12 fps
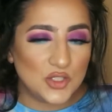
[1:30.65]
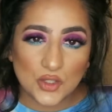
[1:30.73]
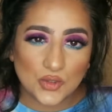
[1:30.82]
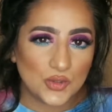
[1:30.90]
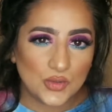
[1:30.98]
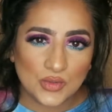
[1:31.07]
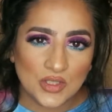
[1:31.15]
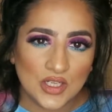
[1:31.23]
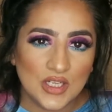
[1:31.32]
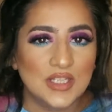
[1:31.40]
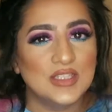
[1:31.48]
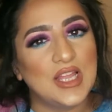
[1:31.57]
do do
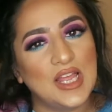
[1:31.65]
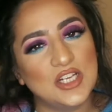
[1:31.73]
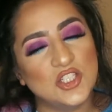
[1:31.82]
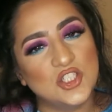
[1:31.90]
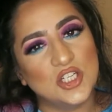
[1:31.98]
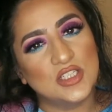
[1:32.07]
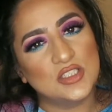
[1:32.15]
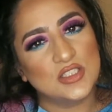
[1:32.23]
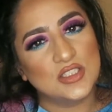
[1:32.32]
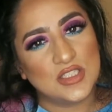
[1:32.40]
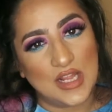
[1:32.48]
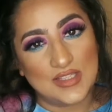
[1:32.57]
then
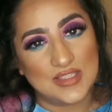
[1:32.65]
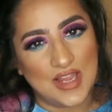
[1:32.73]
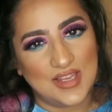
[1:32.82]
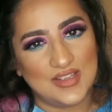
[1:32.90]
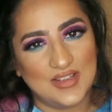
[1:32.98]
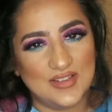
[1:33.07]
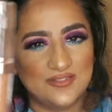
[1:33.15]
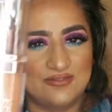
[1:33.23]
just stay stay